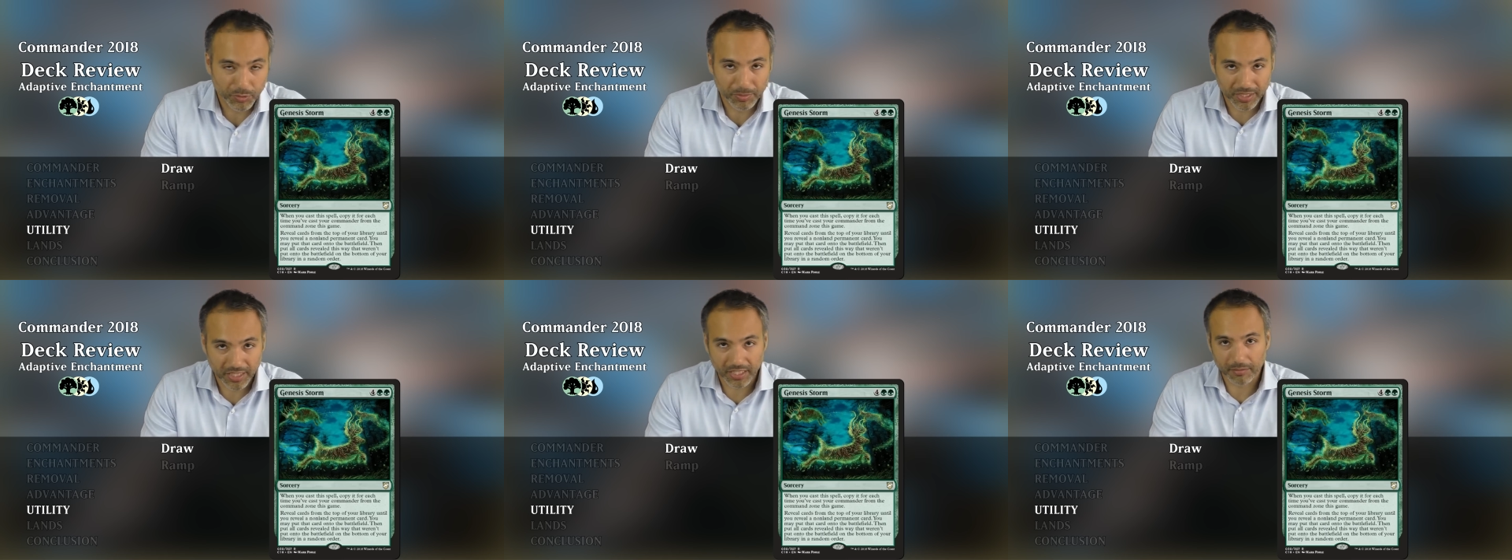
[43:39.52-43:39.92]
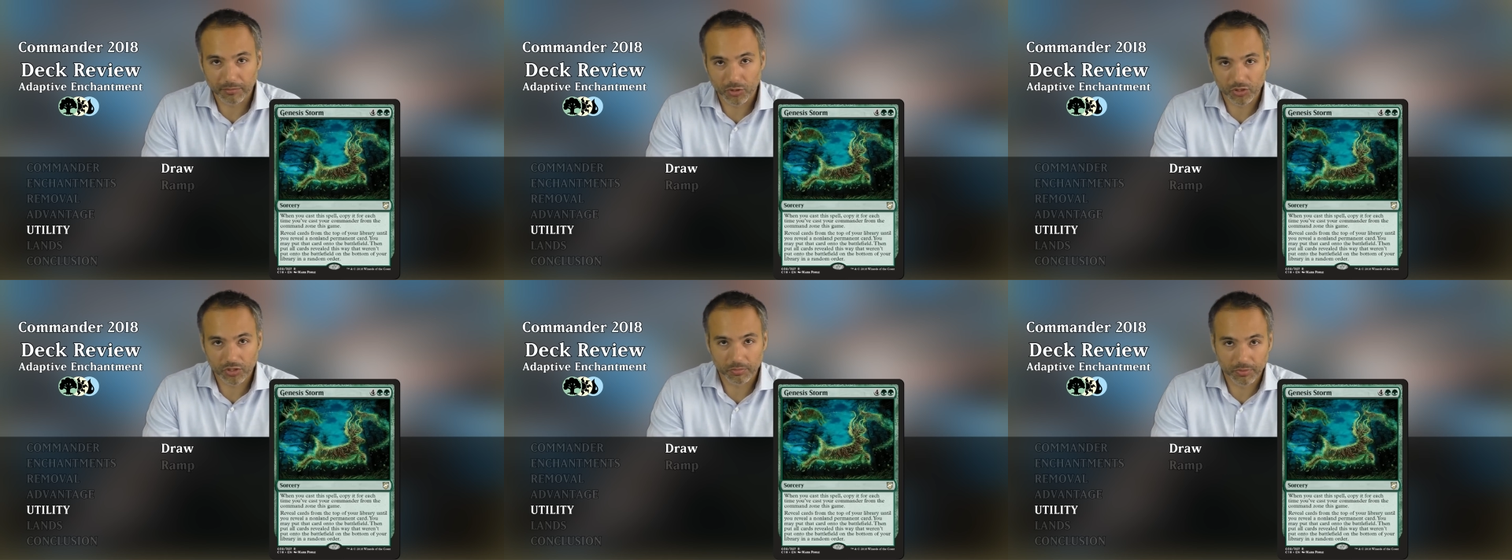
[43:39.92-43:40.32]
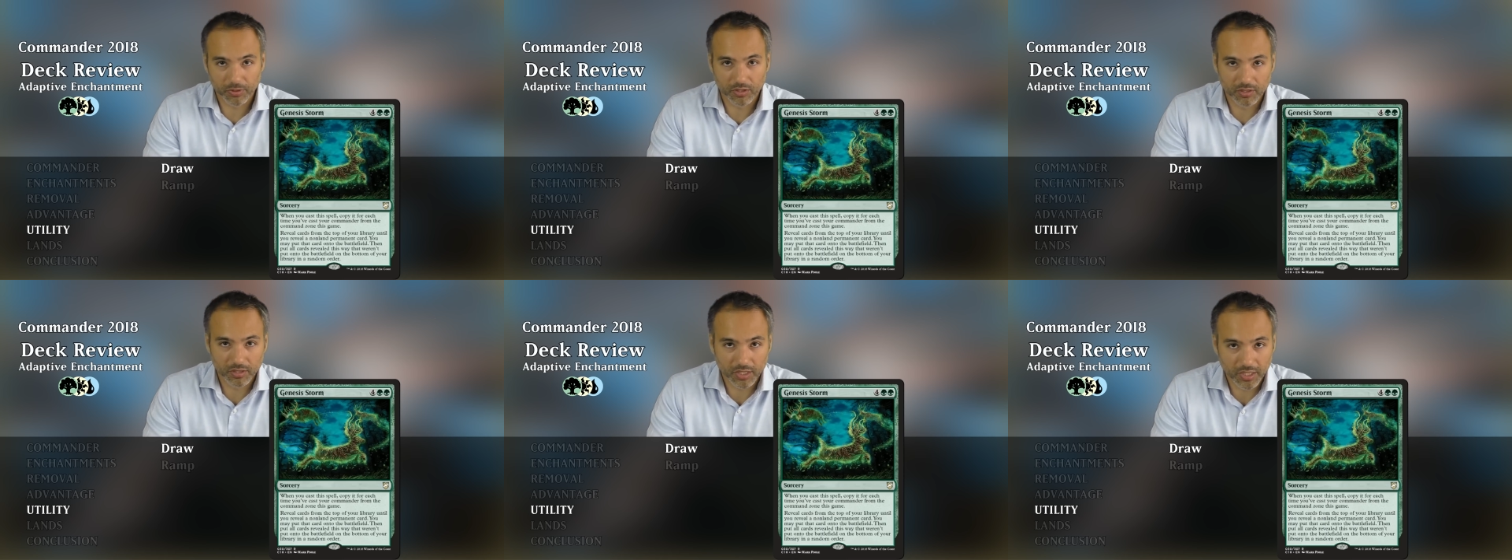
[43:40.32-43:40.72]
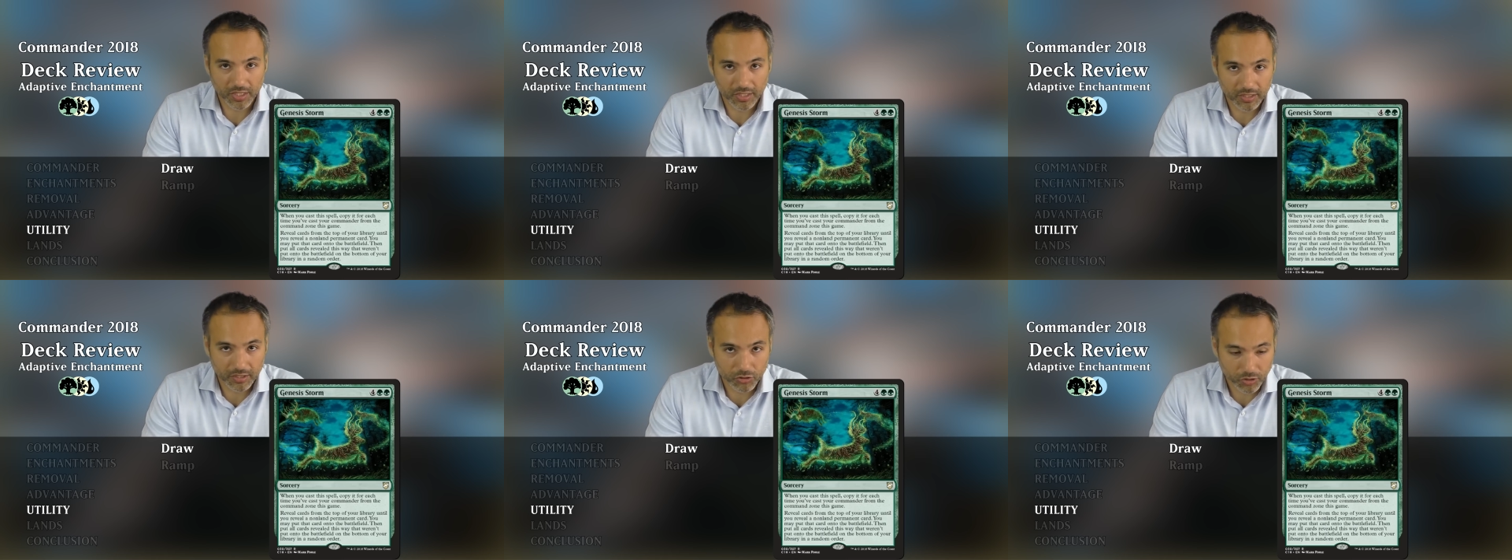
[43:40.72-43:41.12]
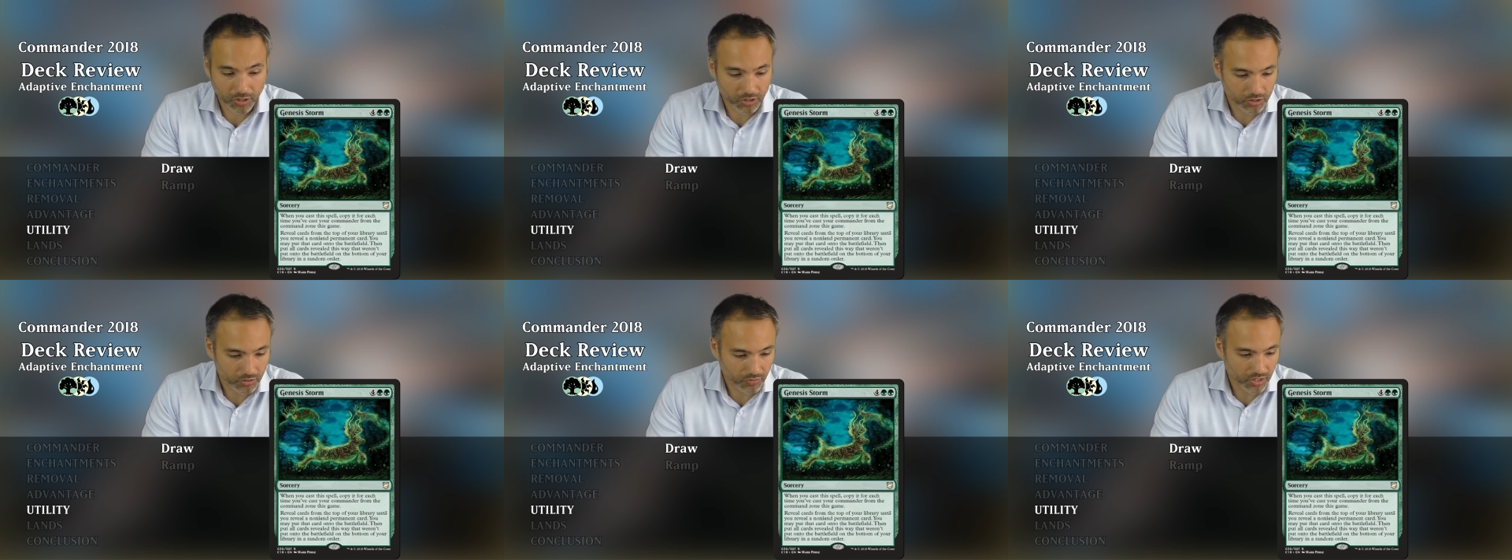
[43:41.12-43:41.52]
be getting multiple
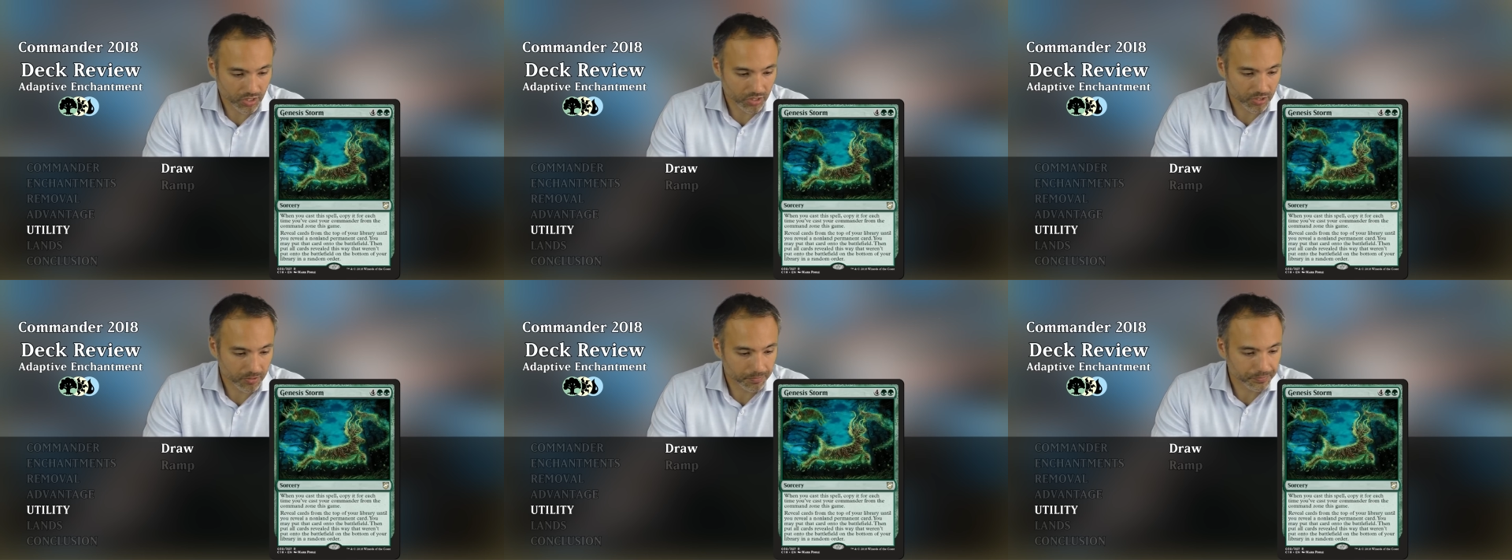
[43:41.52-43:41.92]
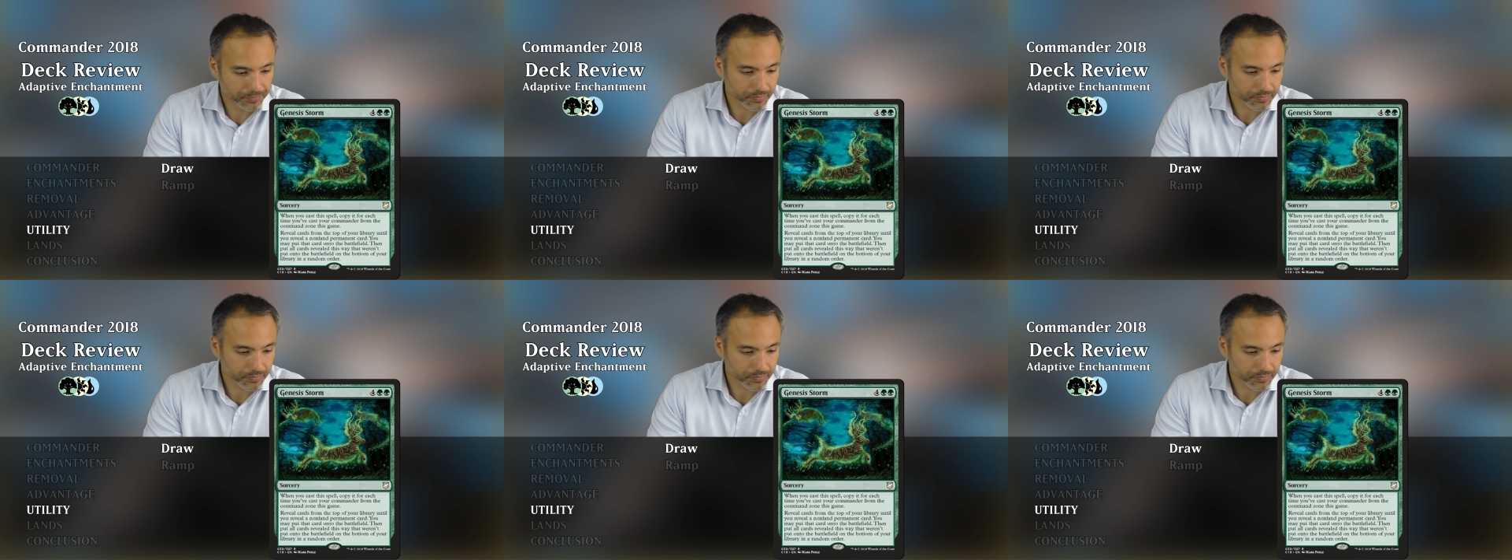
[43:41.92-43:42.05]
triggers of this.